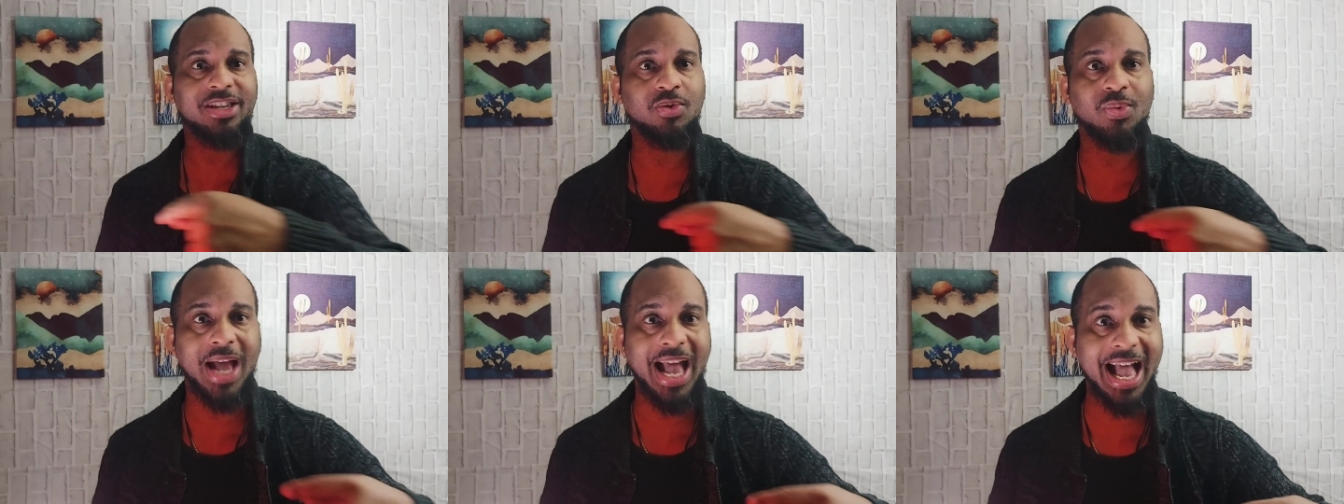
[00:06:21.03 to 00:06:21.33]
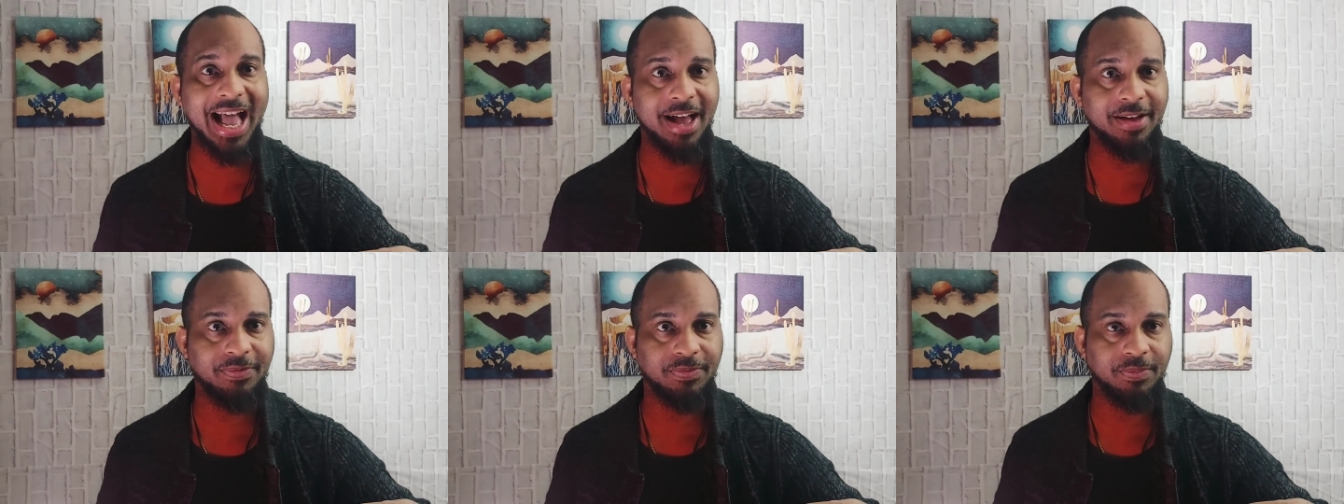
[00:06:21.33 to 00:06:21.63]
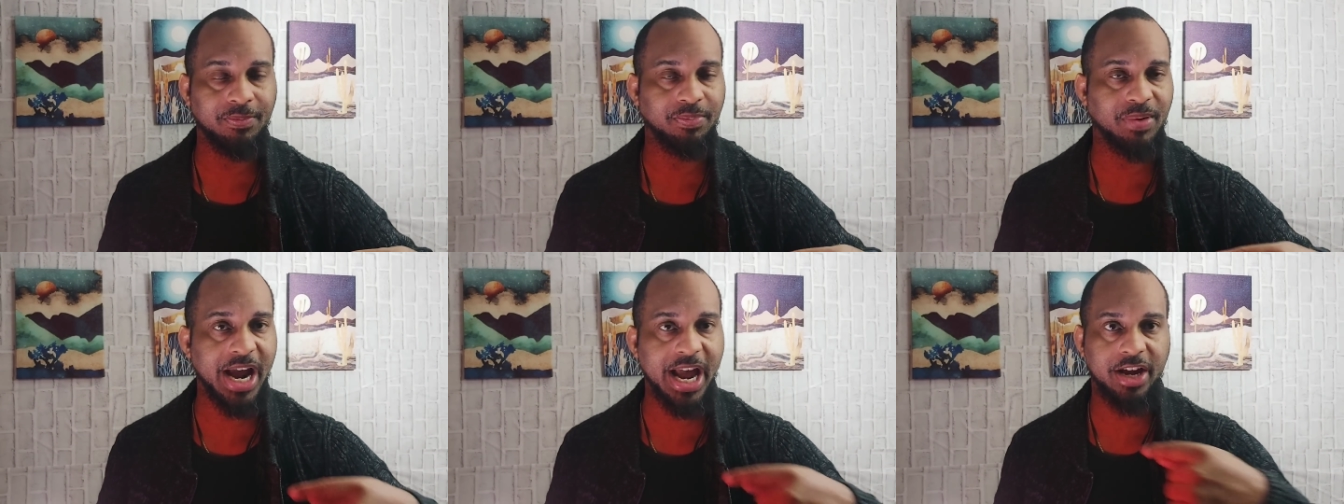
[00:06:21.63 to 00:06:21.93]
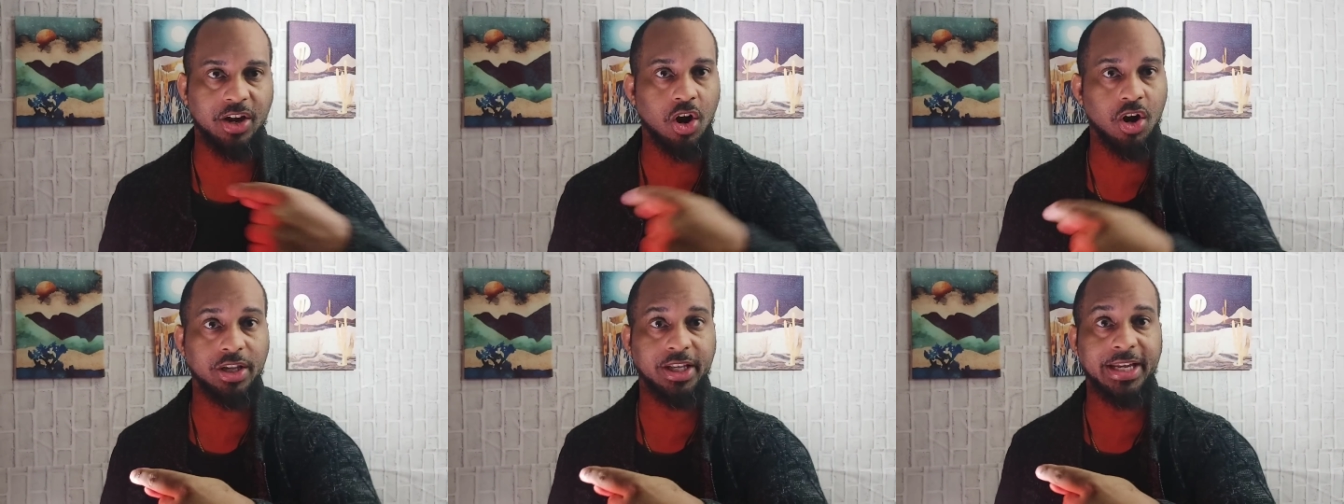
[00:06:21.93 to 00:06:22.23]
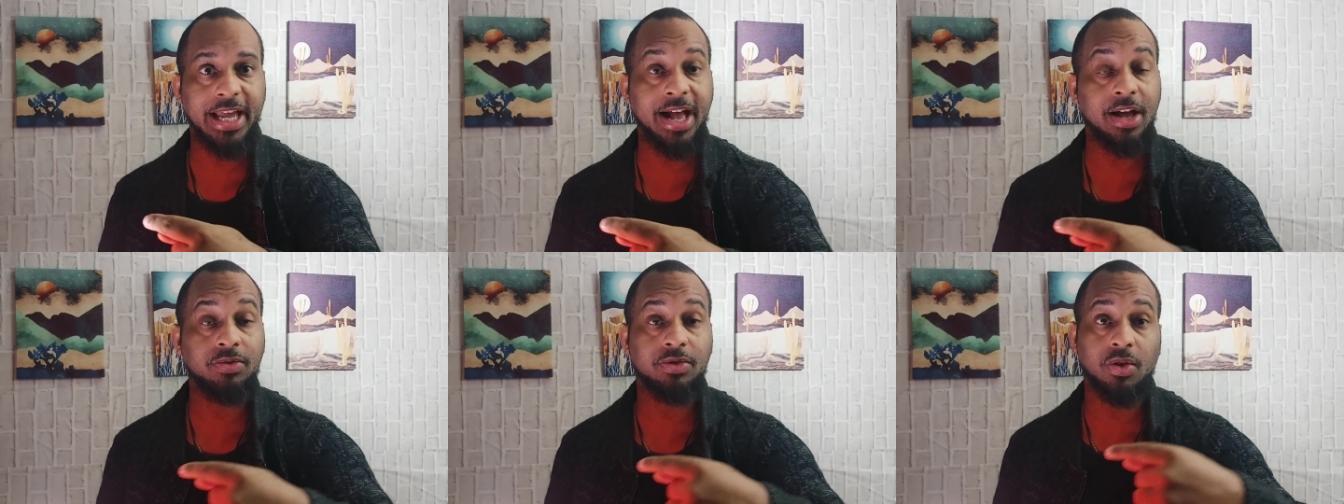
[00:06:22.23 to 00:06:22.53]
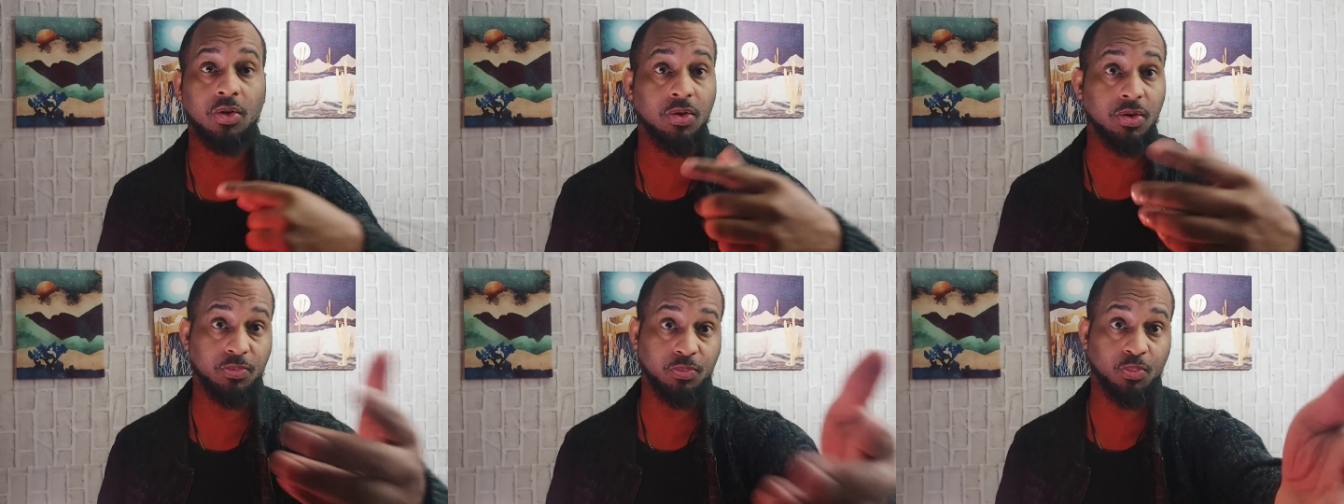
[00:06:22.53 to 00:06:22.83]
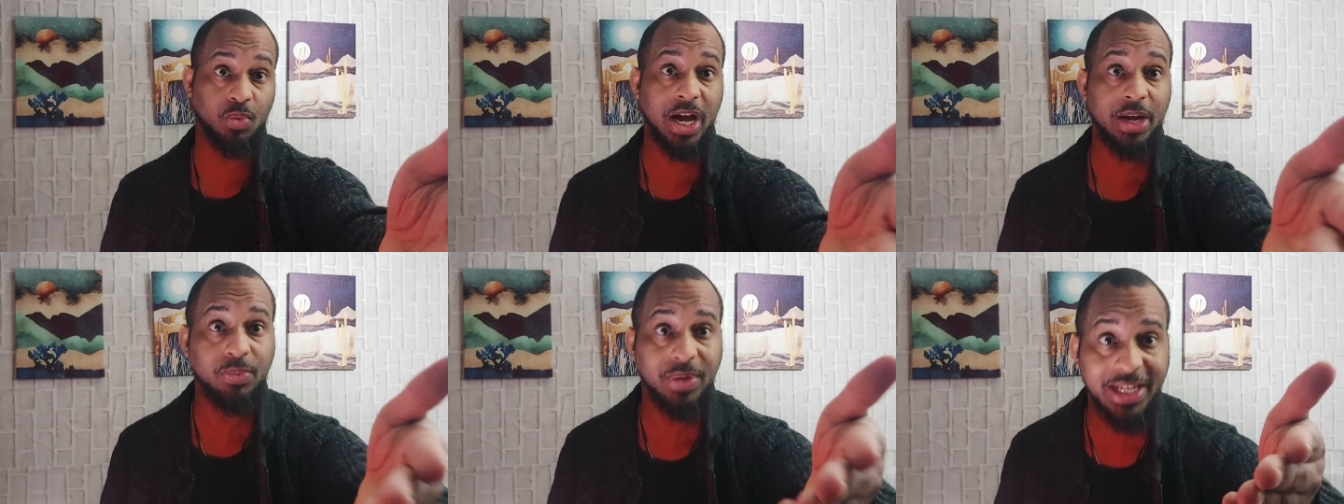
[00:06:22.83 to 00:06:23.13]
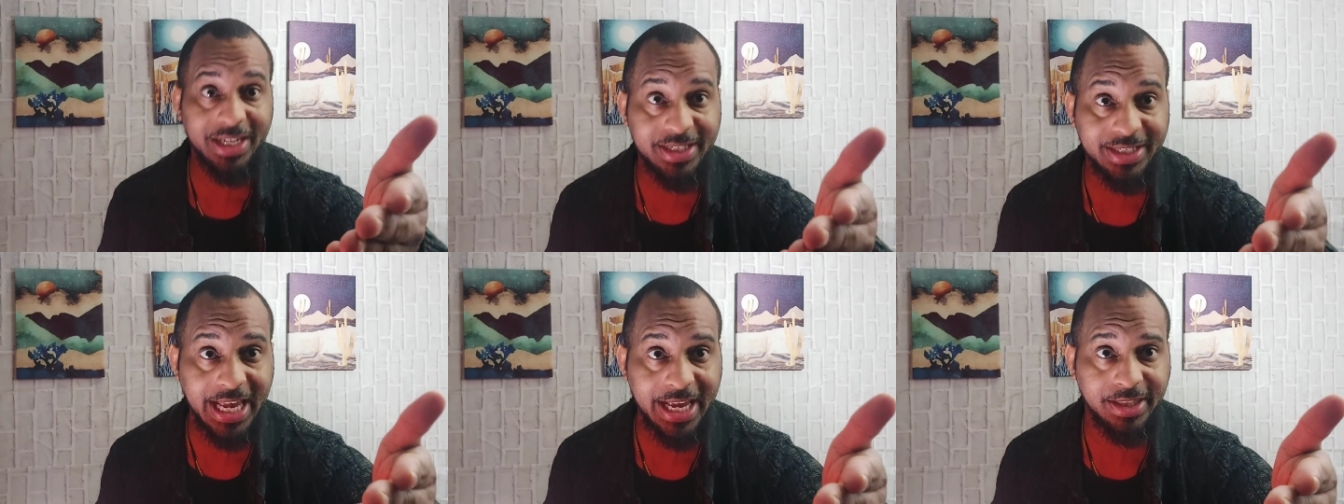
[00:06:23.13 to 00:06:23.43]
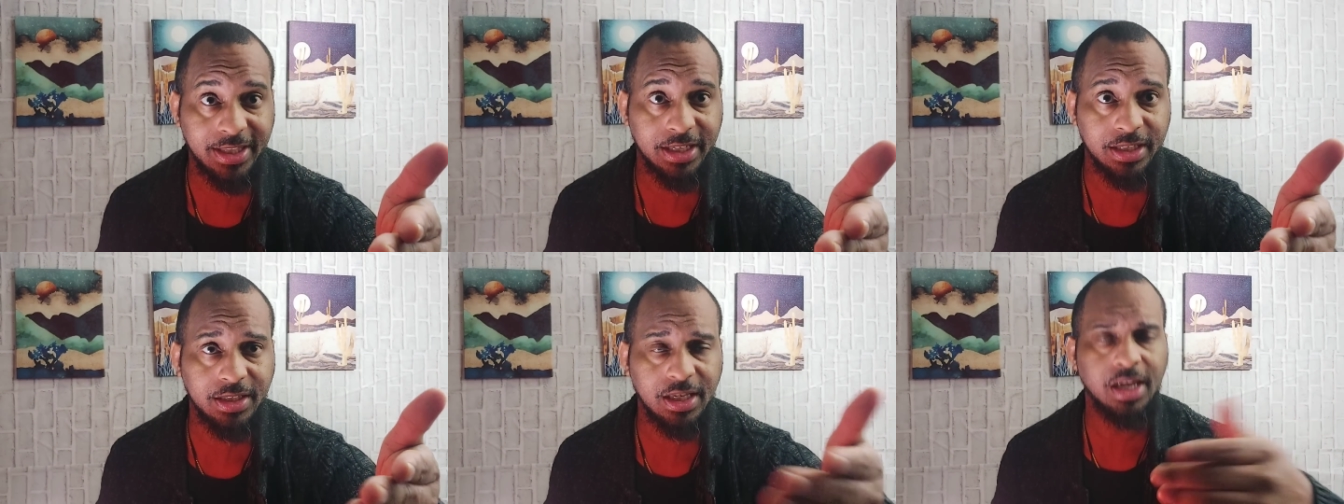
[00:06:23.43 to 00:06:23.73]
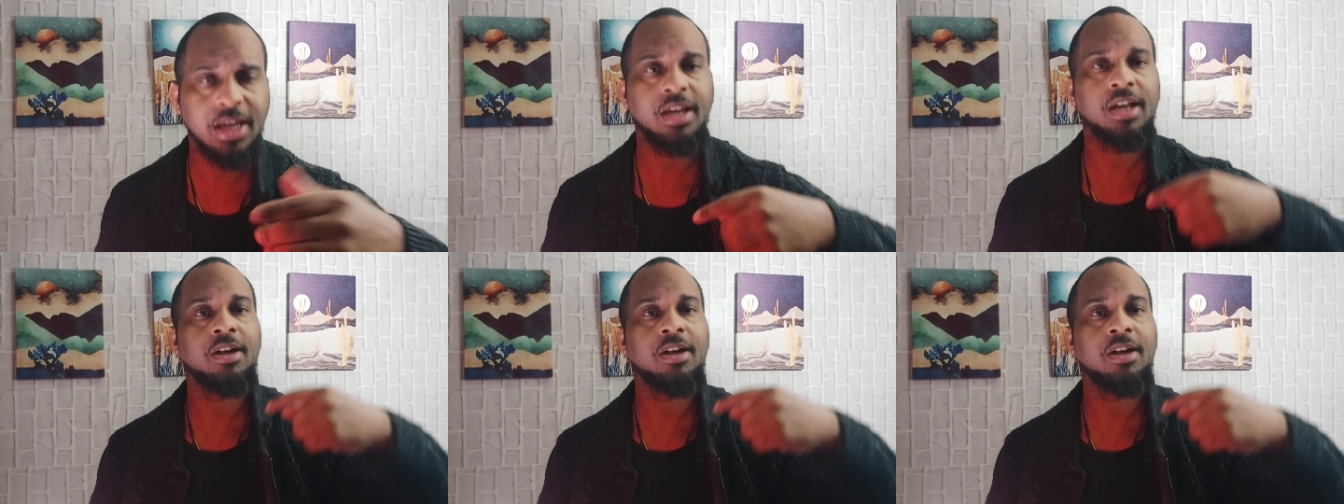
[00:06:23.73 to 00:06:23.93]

you have Brad Garlinghouse, or why would he say this?